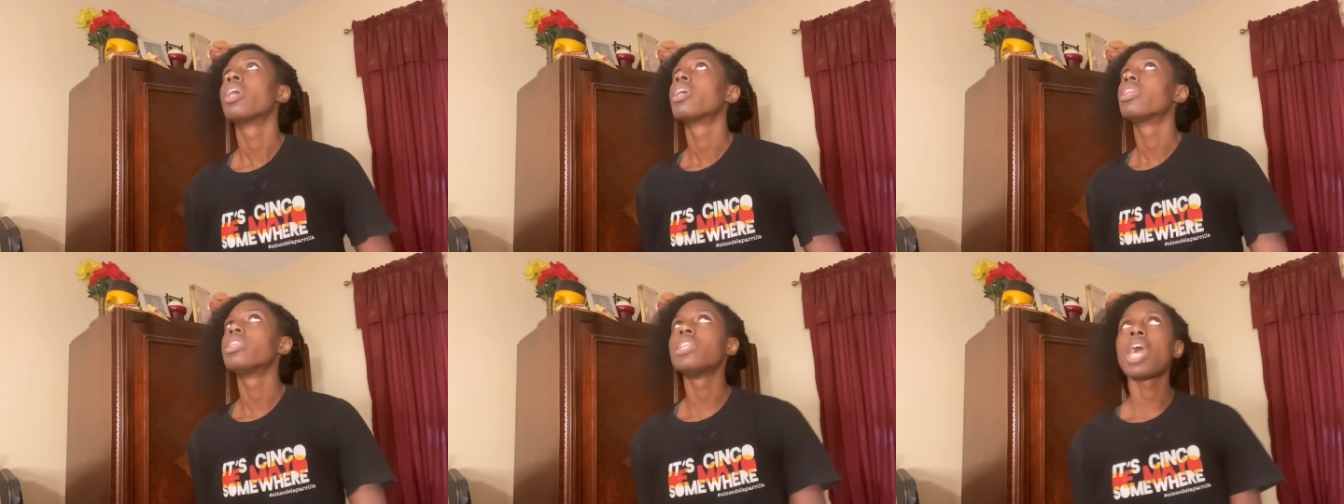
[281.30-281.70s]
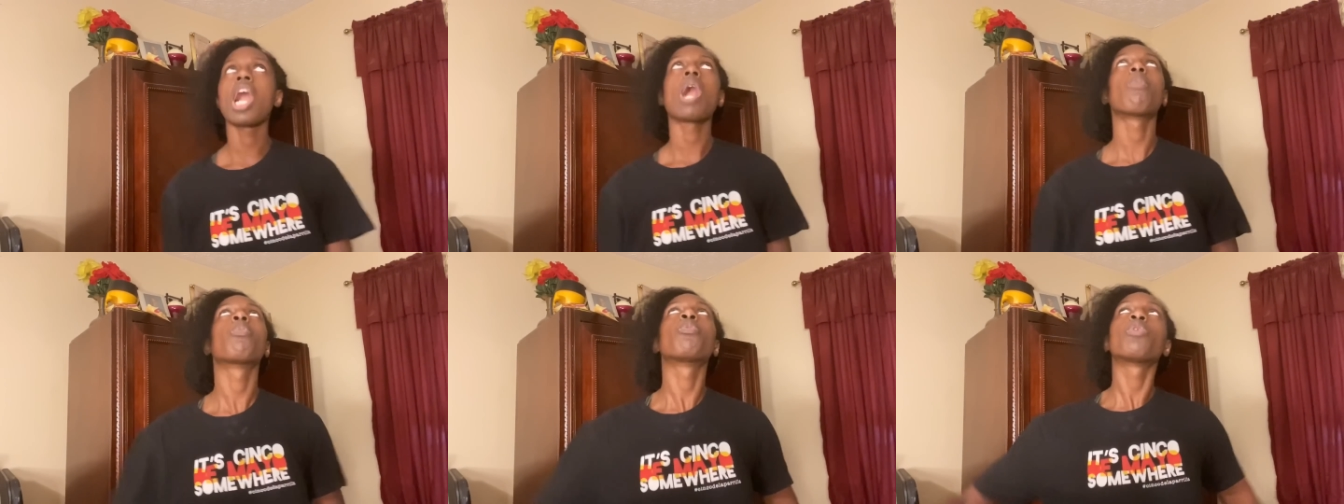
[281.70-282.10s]

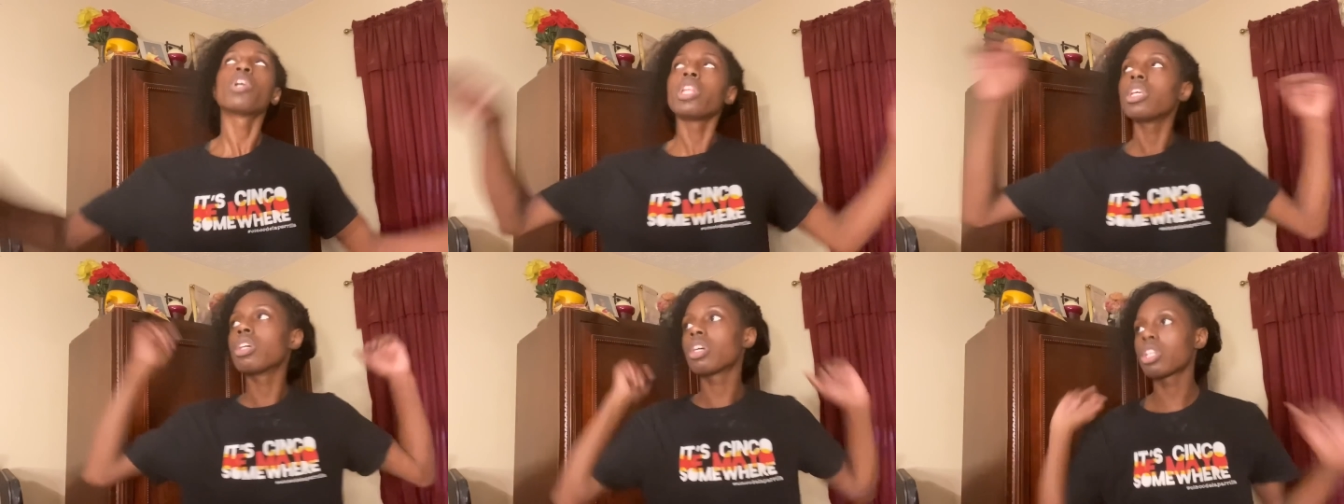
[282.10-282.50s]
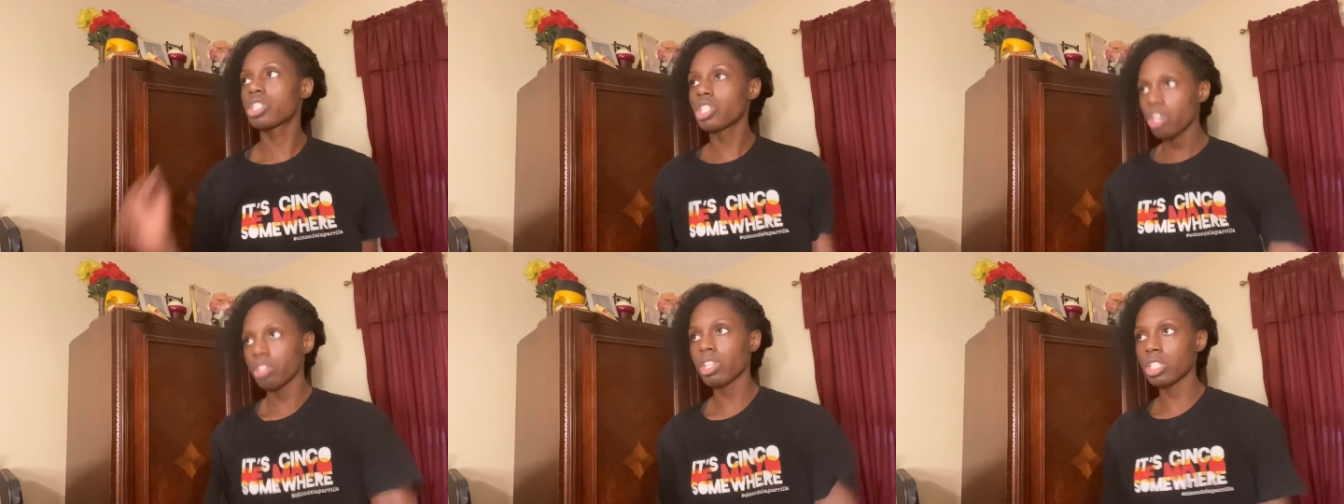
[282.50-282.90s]
Now I'm really gonna
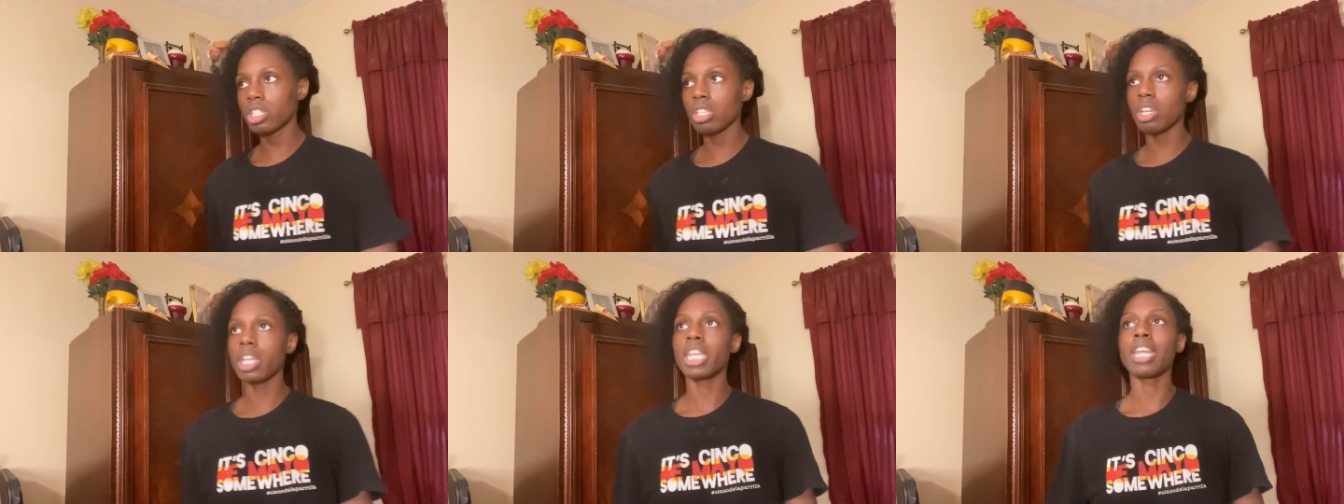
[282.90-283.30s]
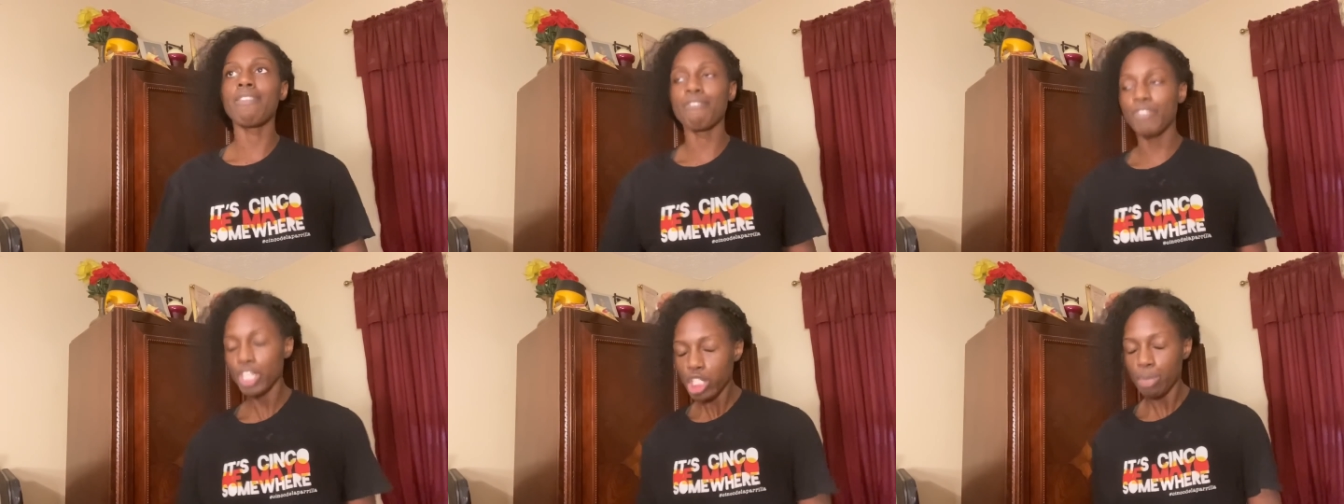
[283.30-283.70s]
turn into an
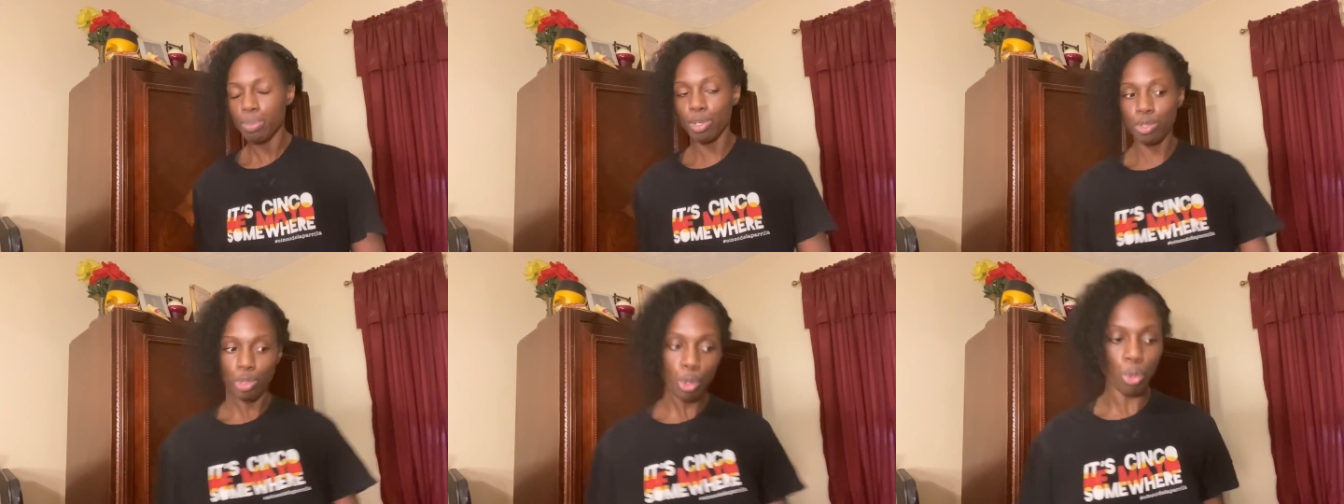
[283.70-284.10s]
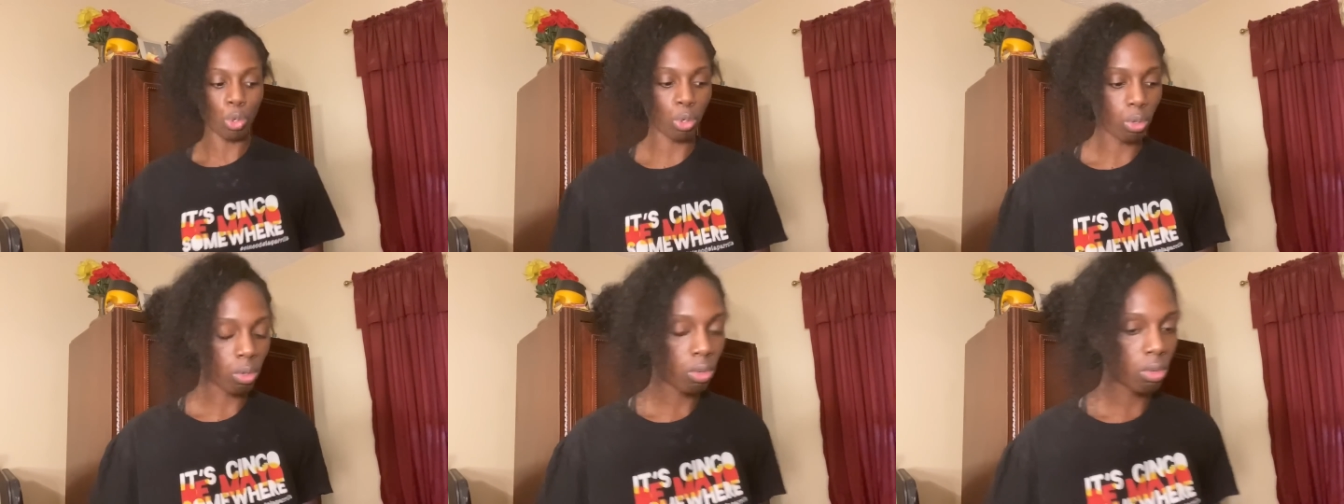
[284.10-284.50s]
invisible noodle.